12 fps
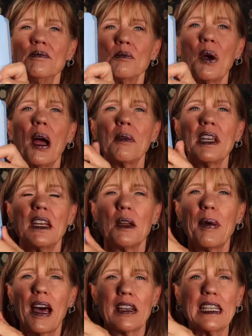probably in
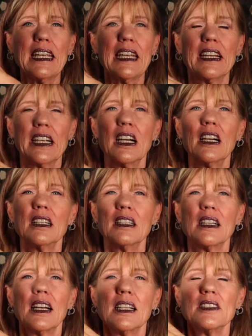about a year,
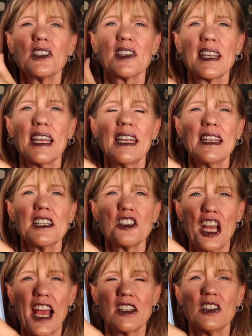just getting the
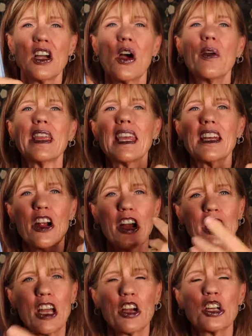channel going,
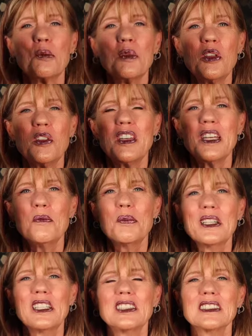getting our community
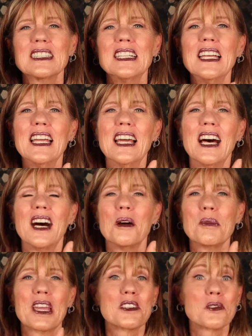built,
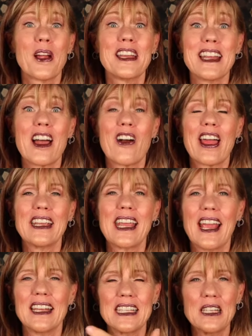because right now I
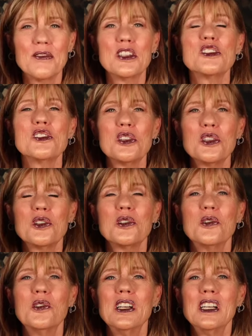can't even
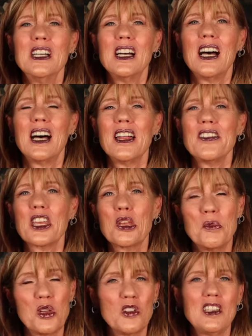do the
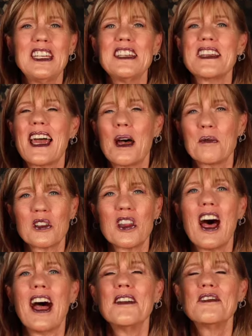community tab or
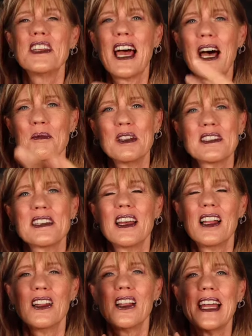live tab
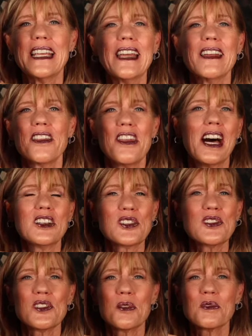until I get
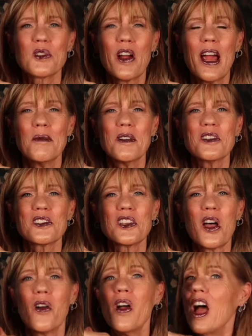1,000 subscribers.
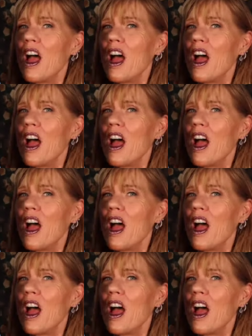So